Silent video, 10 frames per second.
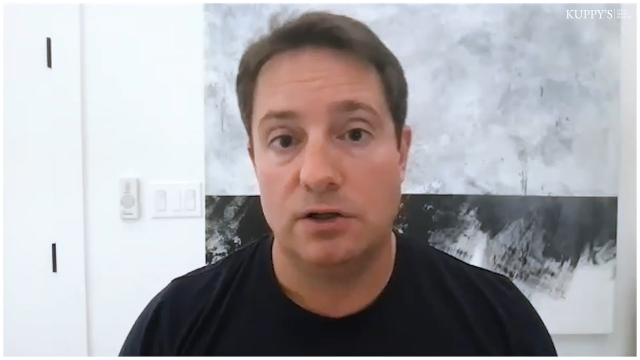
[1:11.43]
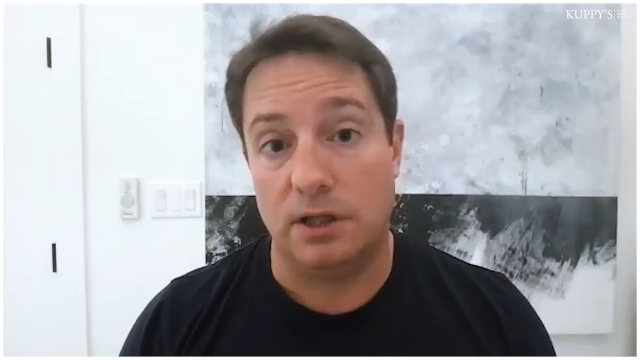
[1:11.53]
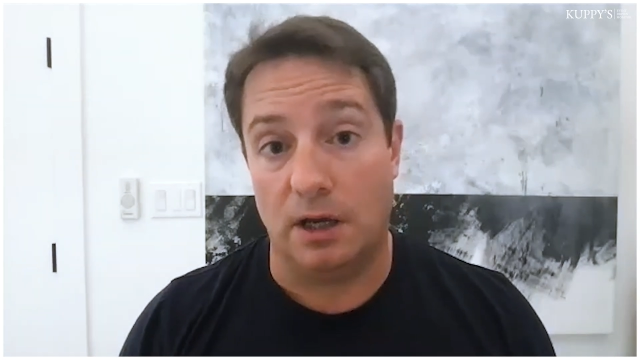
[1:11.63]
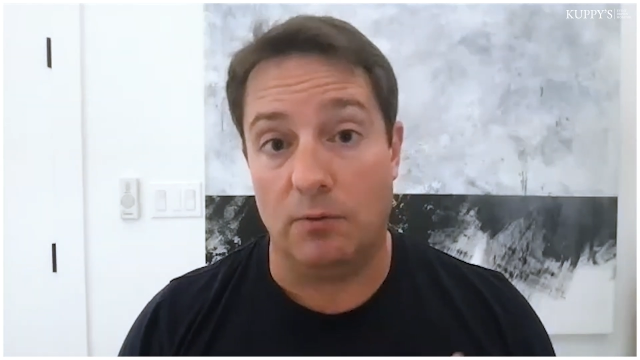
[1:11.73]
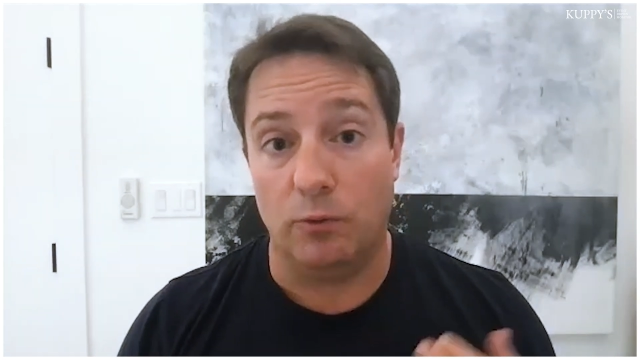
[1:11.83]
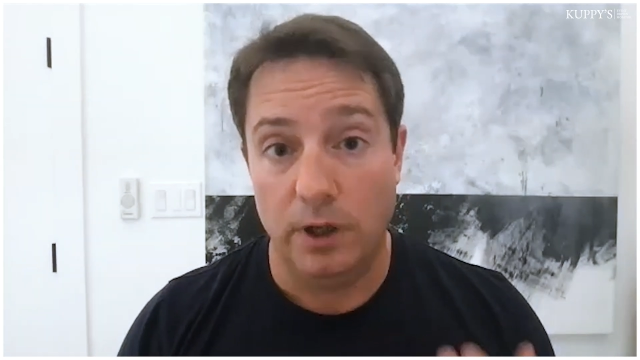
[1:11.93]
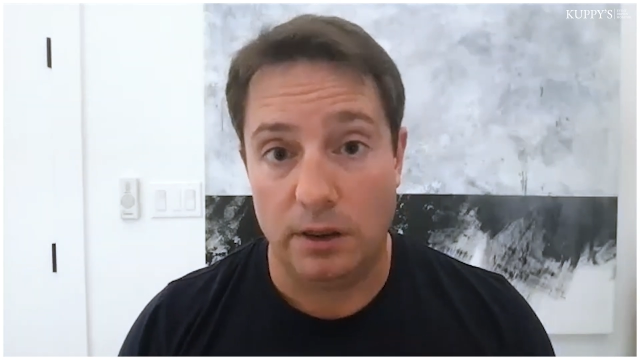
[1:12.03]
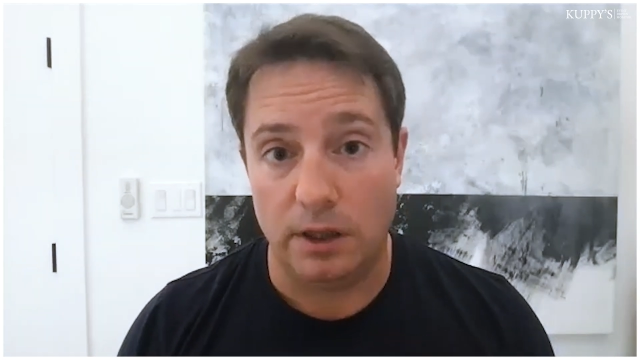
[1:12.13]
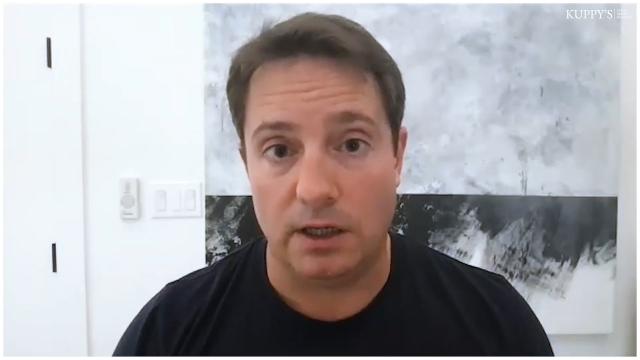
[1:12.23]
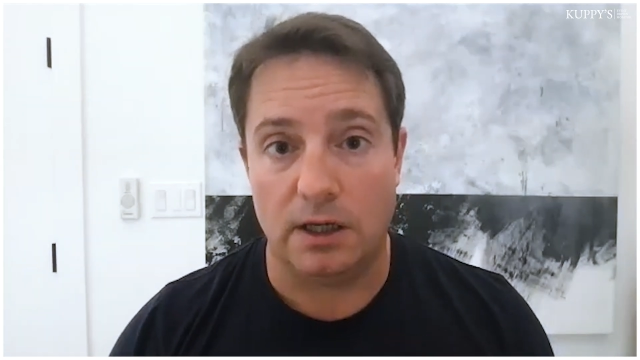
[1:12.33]
that we
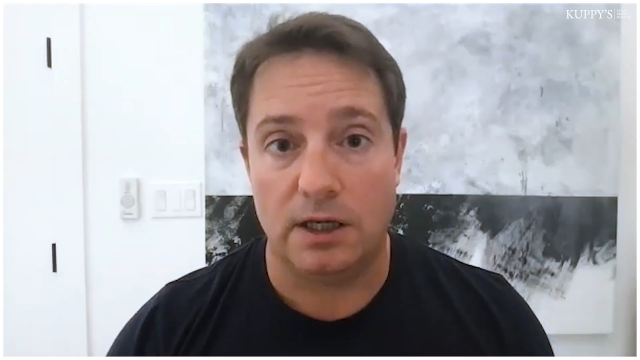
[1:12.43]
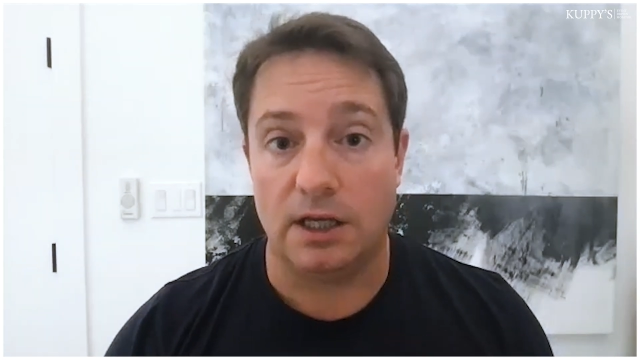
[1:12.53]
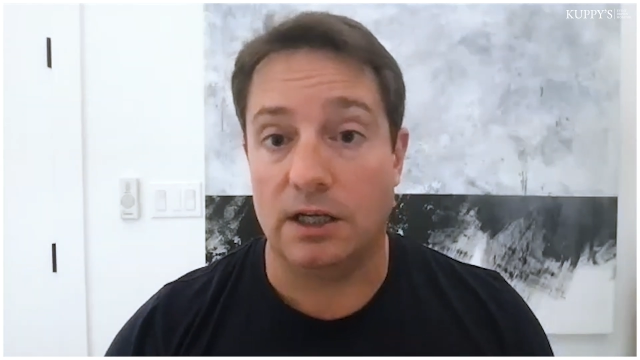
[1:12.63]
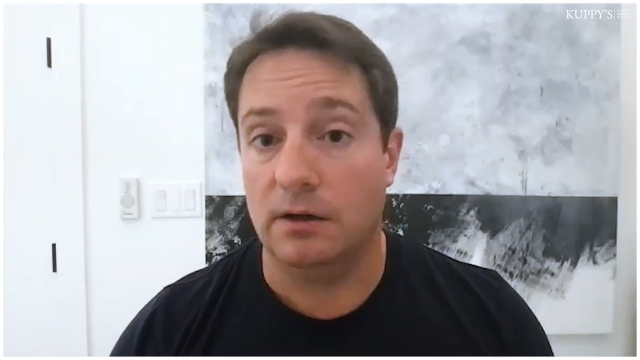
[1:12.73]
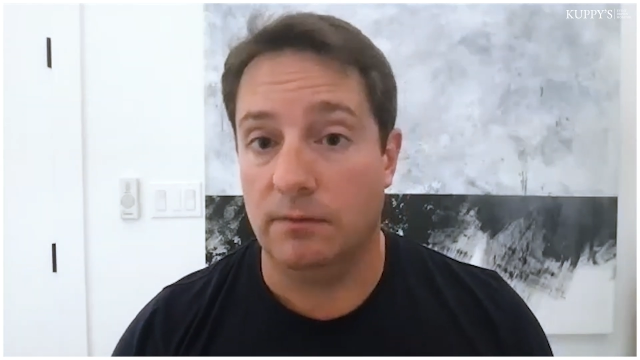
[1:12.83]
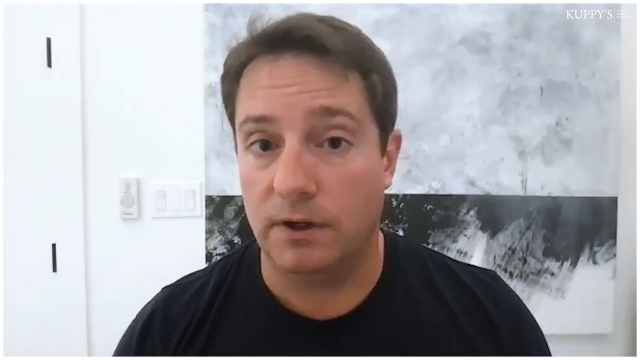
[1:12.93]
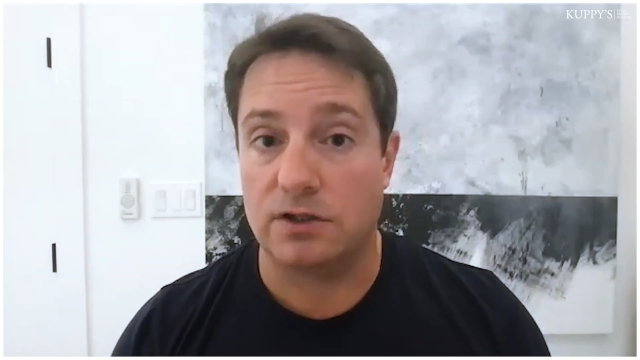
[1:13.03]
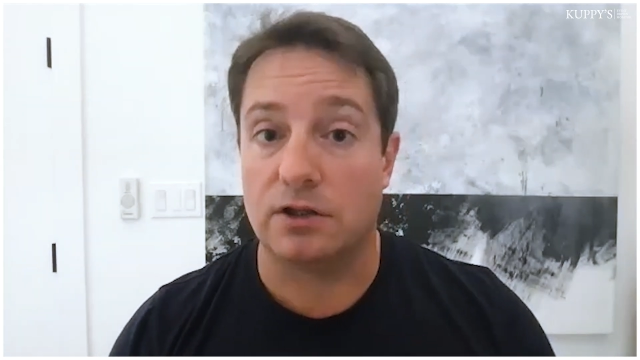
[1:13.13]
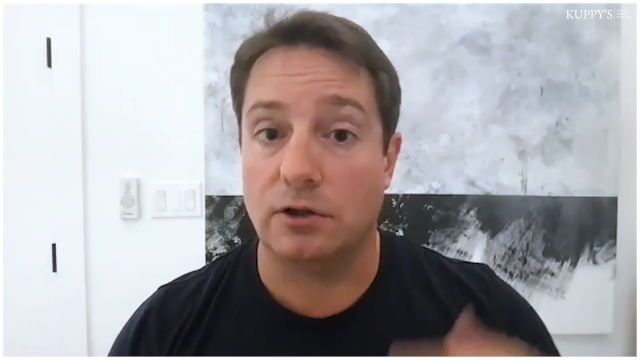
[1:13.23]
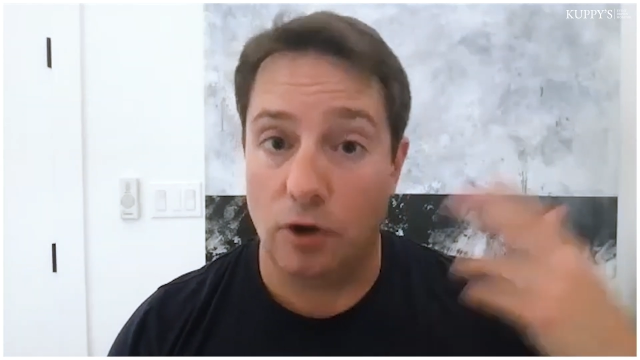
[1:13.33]
think can convince
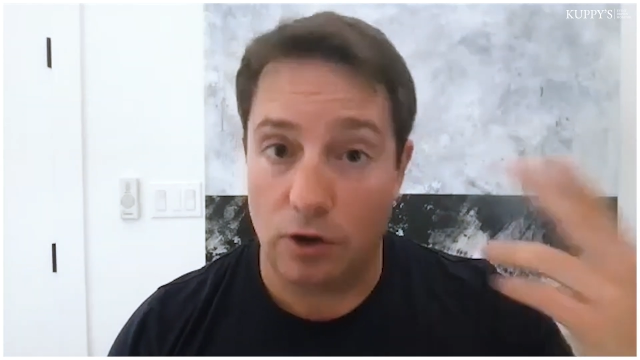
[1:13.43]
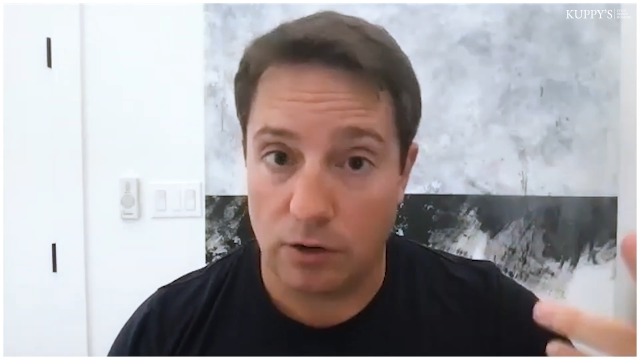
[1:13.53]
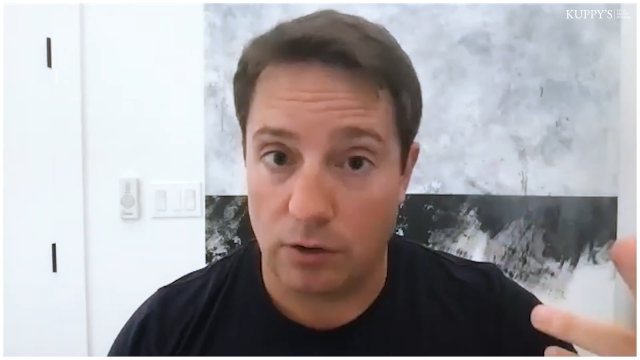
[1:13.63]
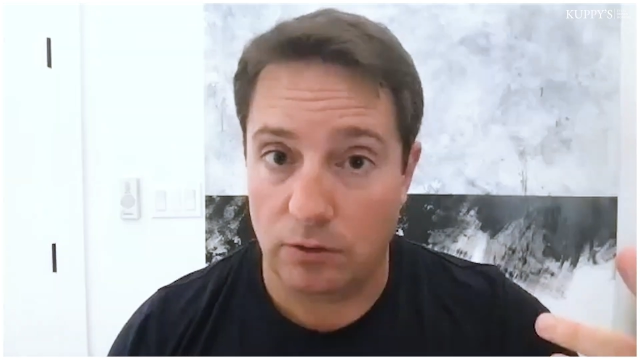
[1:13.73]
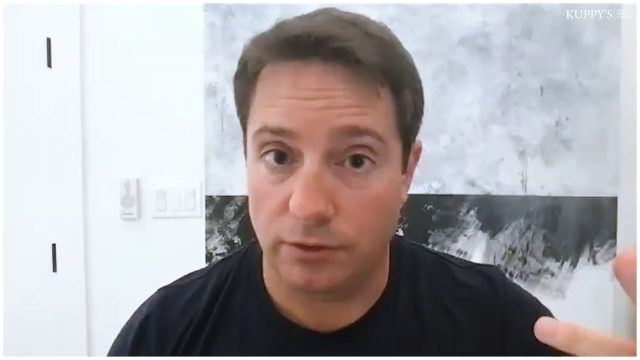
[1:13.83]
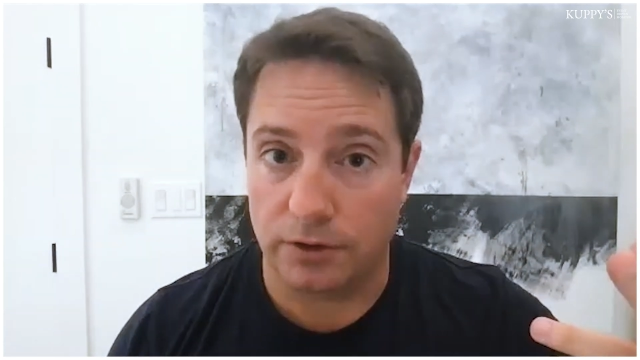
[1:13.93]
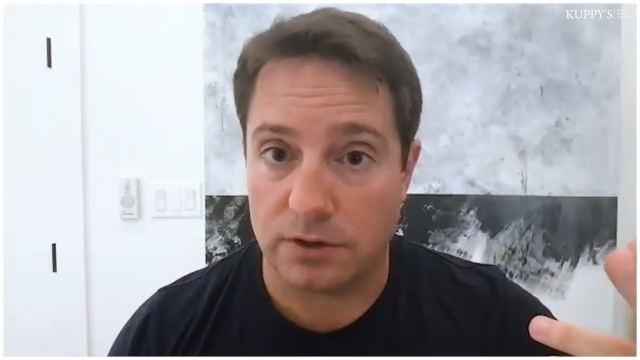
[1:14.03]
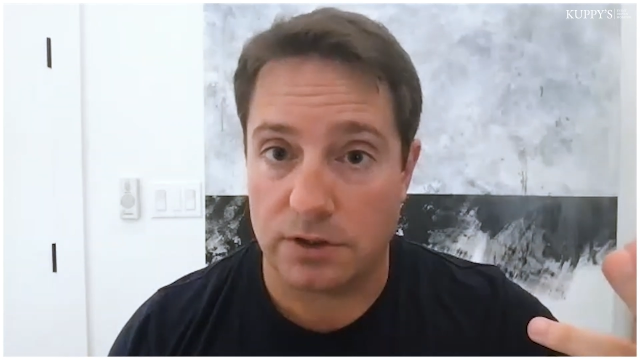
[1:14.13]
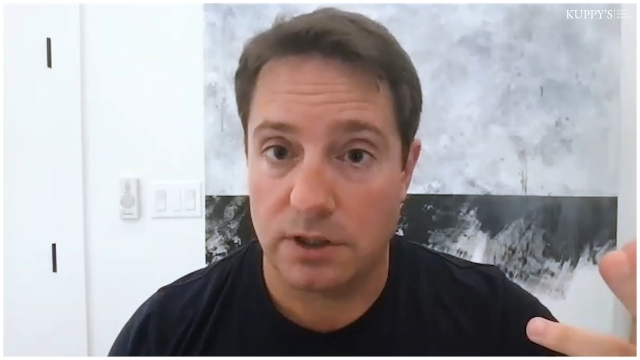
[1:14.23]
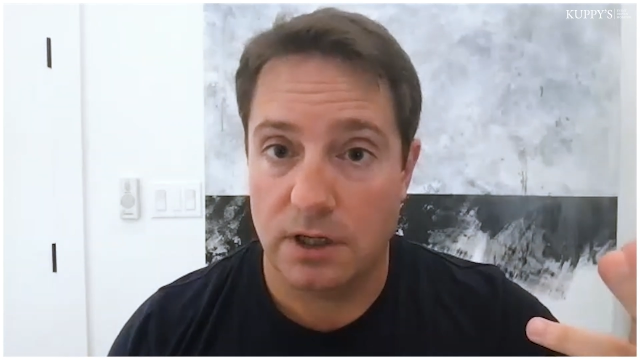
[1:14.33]
the long holders